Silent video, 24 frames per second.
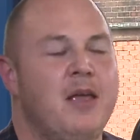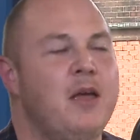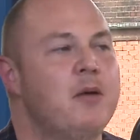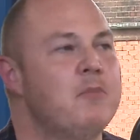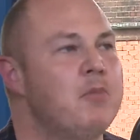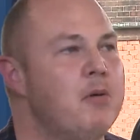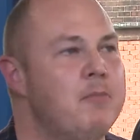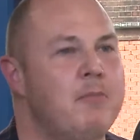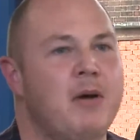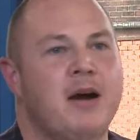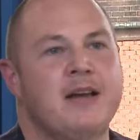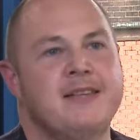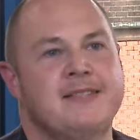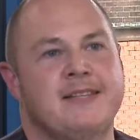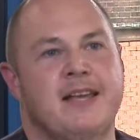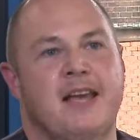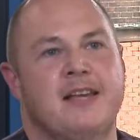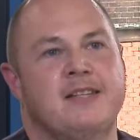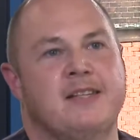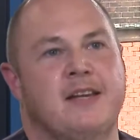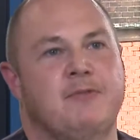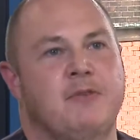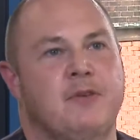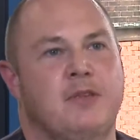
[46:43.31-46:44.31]
But mindset
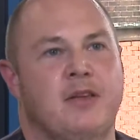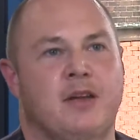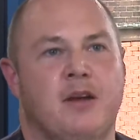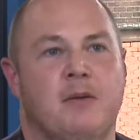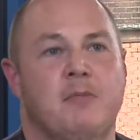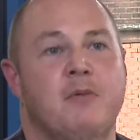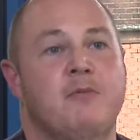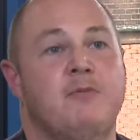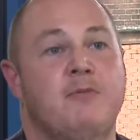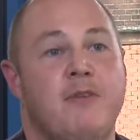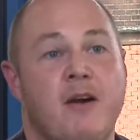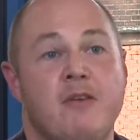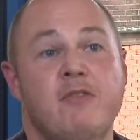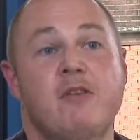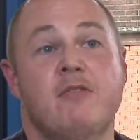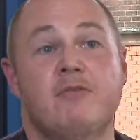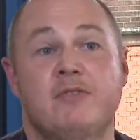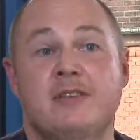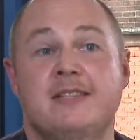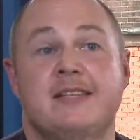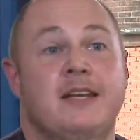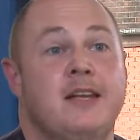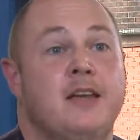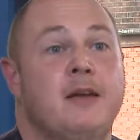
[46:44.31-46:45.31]
is everything. I'm a very
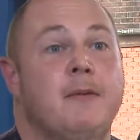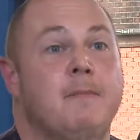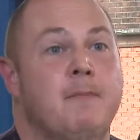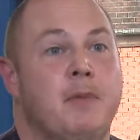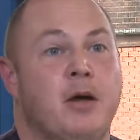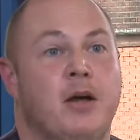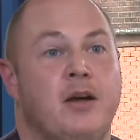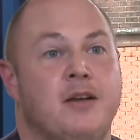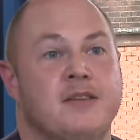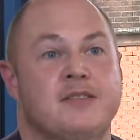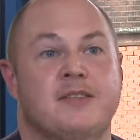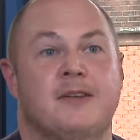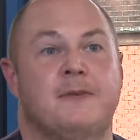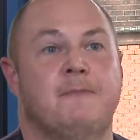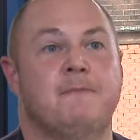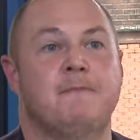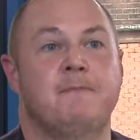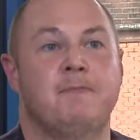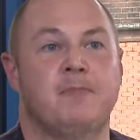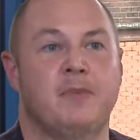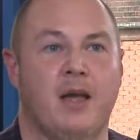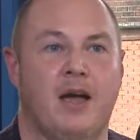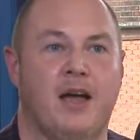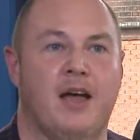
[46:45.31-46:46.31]
resilient person
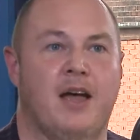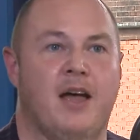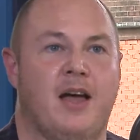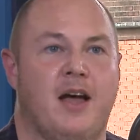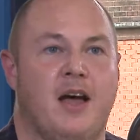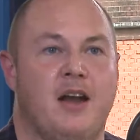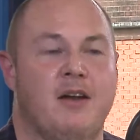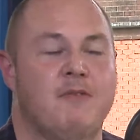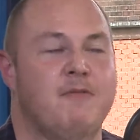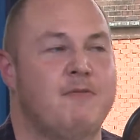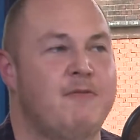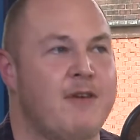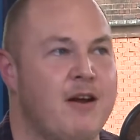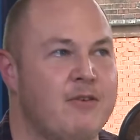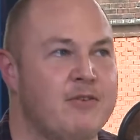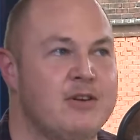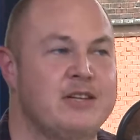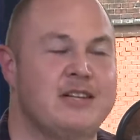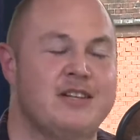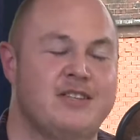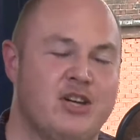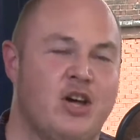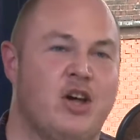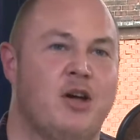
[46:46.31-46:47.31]
and a very
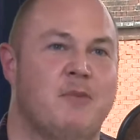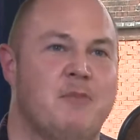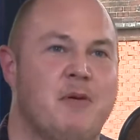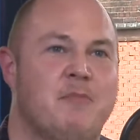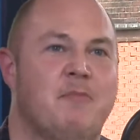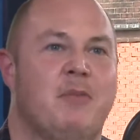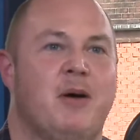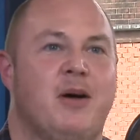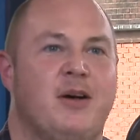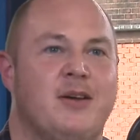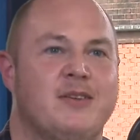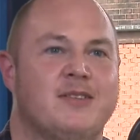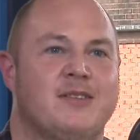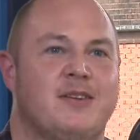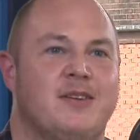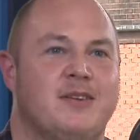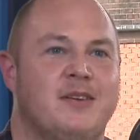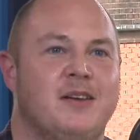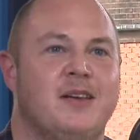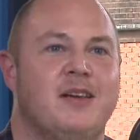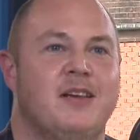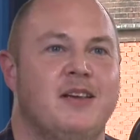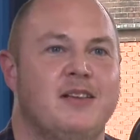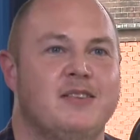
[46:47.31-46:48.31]
determined person.
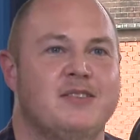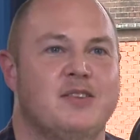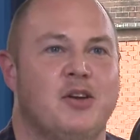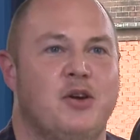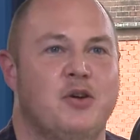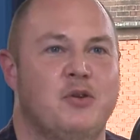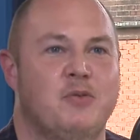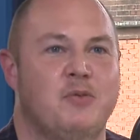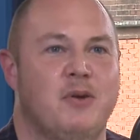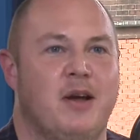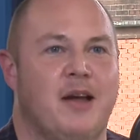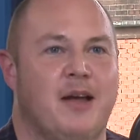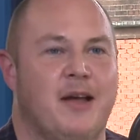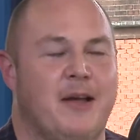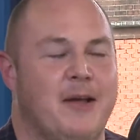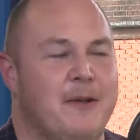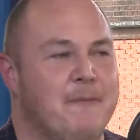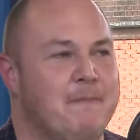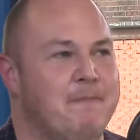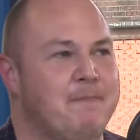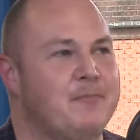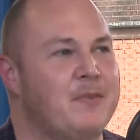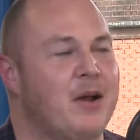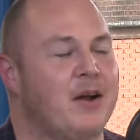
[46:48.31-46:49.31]
So
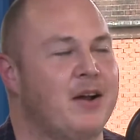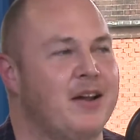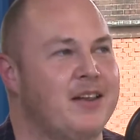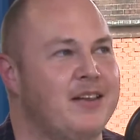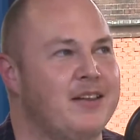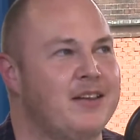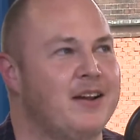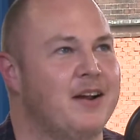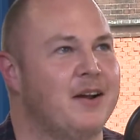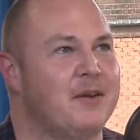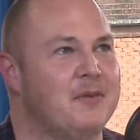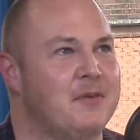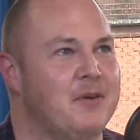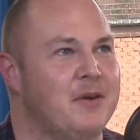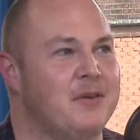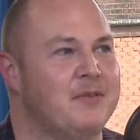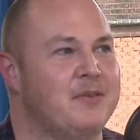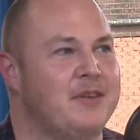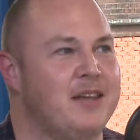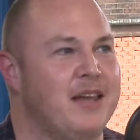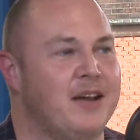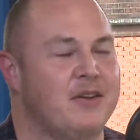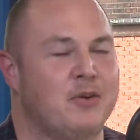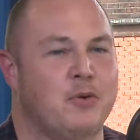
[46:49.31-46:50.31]
I
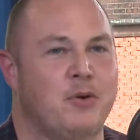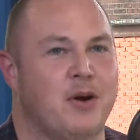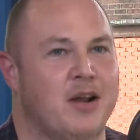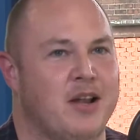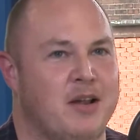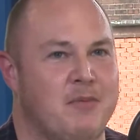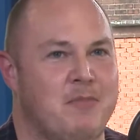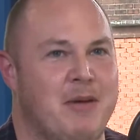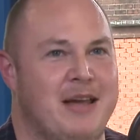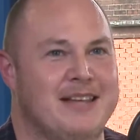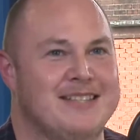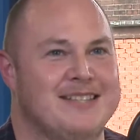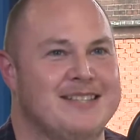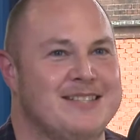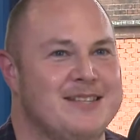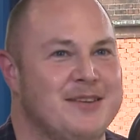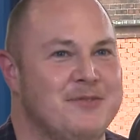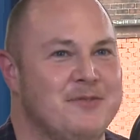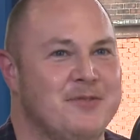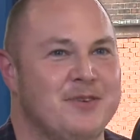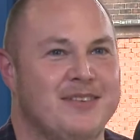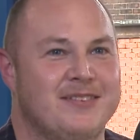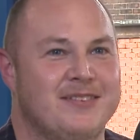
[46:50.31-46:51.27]
quite competitive.